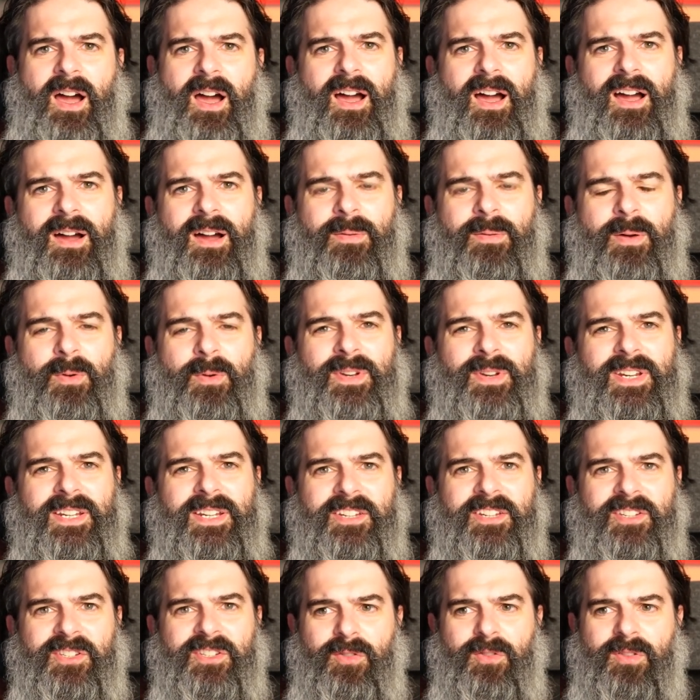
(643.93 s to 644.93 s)
but we need to
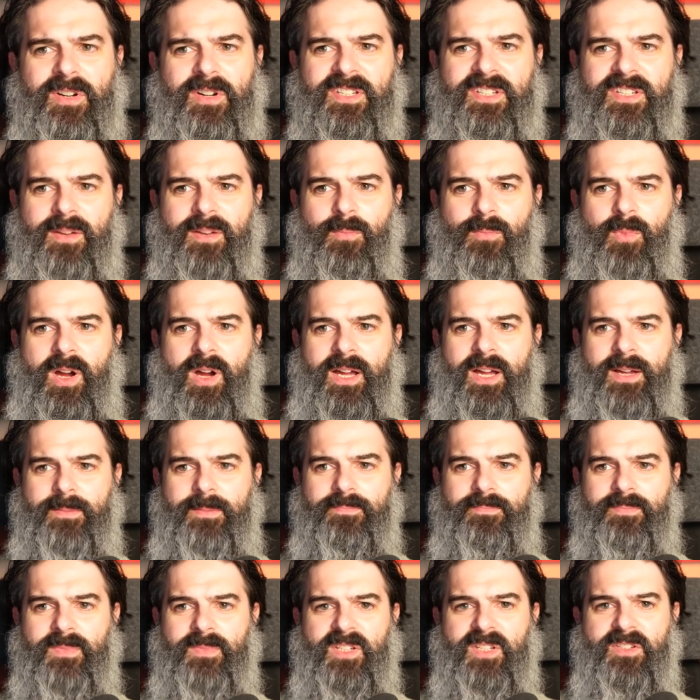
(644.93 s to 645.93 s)
store it somewhere.
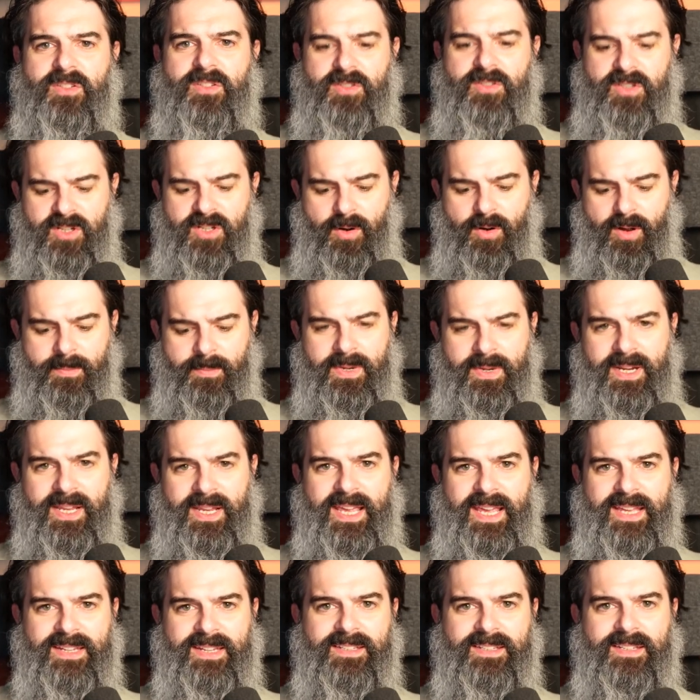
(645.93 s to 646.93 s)
So, I'm going
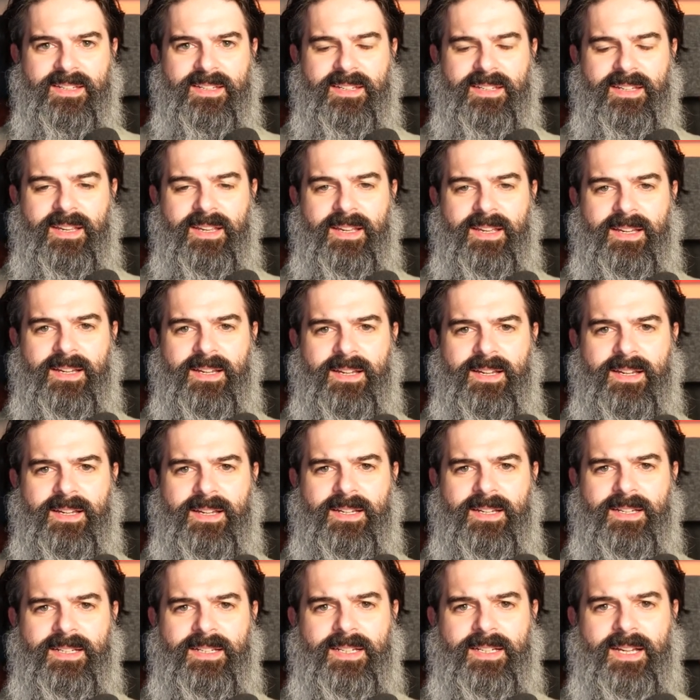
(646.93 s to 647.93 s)

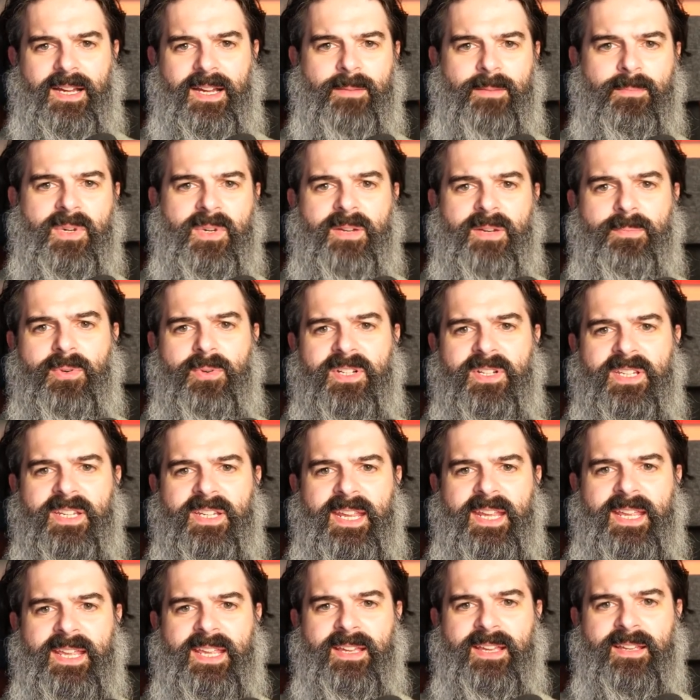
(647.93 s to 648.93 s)
to put in
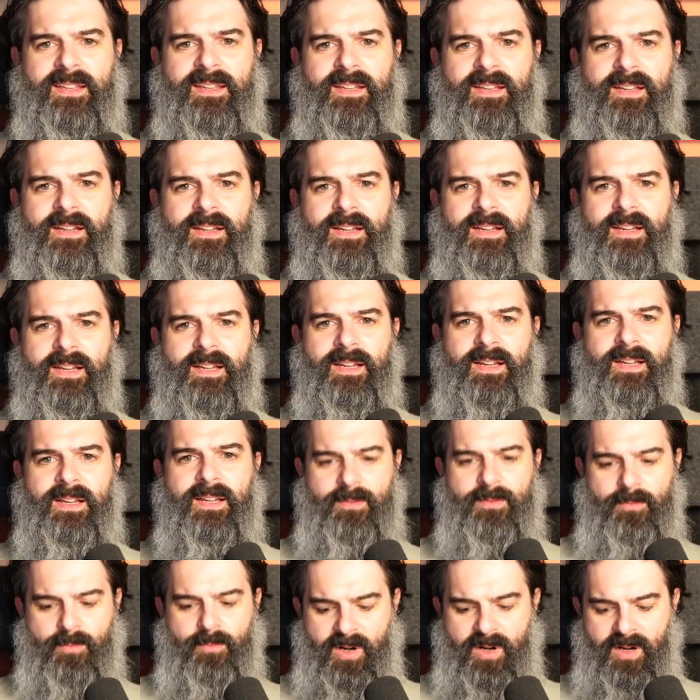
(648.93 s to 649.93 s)
here
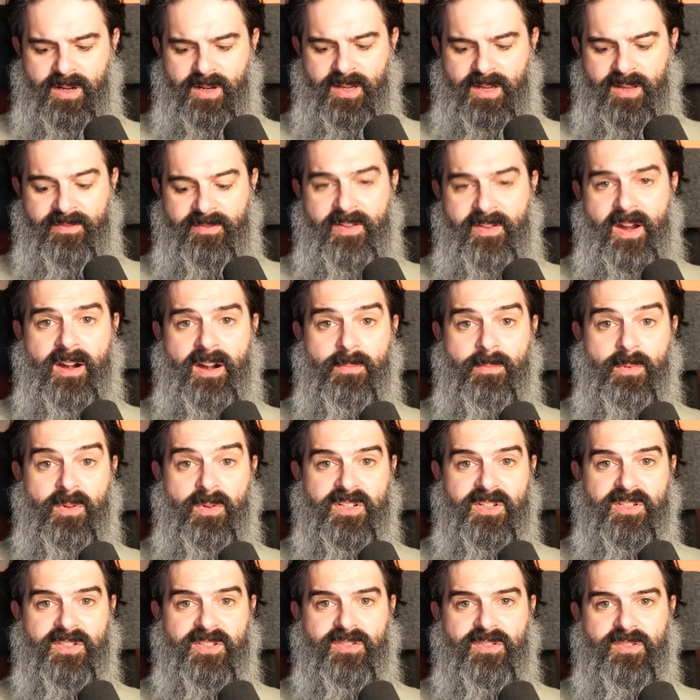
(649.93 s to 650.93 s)
what a variable
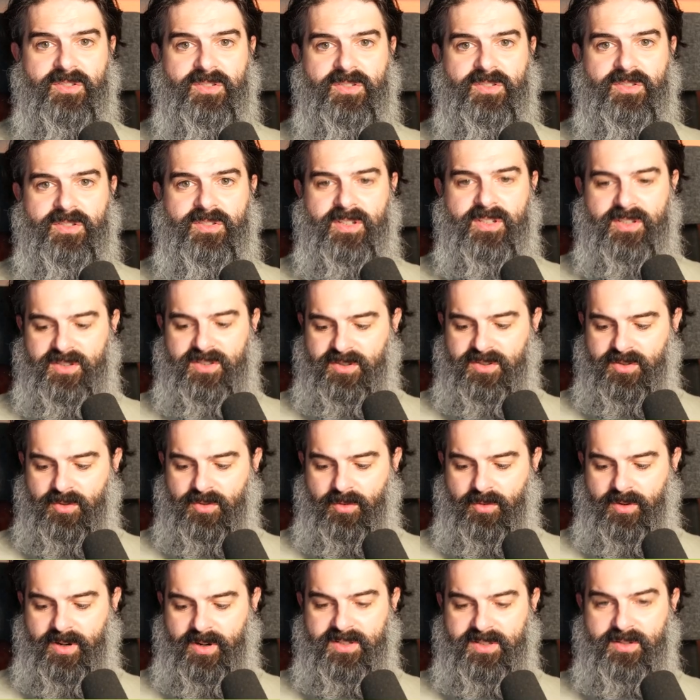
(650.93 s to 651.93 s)
to
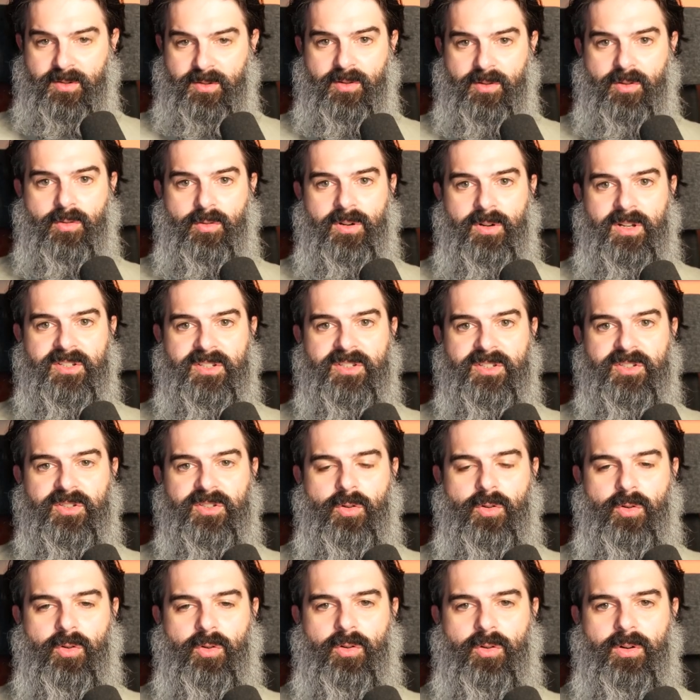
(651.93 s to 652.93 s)
store it. So I'll call it
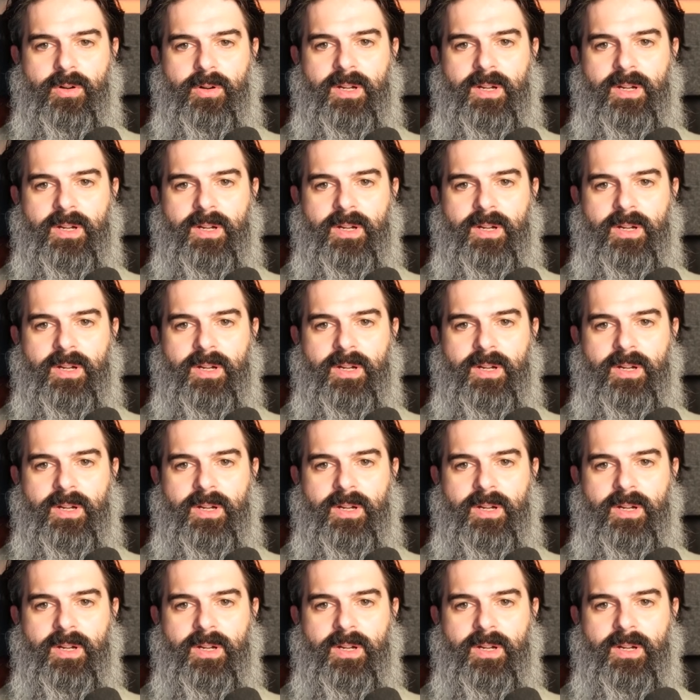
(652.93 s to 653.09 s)
score.